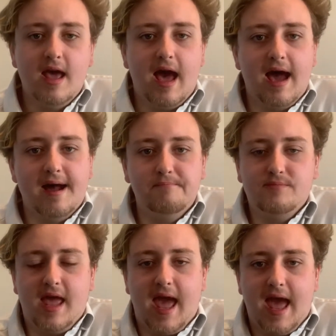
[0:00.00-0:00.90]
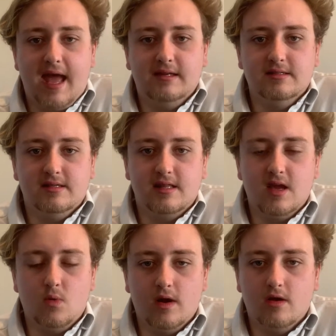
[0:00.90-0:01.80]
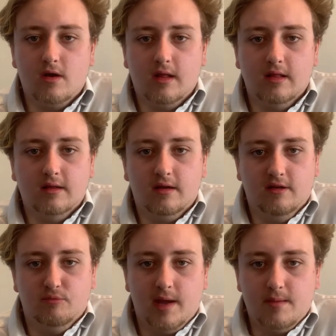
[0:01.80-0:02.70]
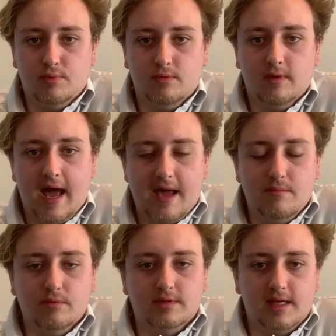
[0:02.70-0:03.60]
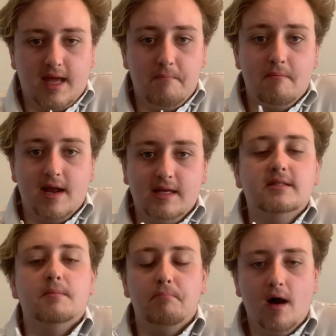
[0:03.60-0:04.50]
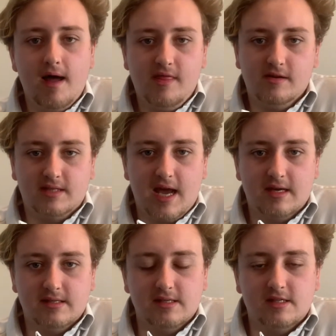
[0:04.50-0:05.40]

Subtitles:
and there were not a lot of people able to get money to buy those houses.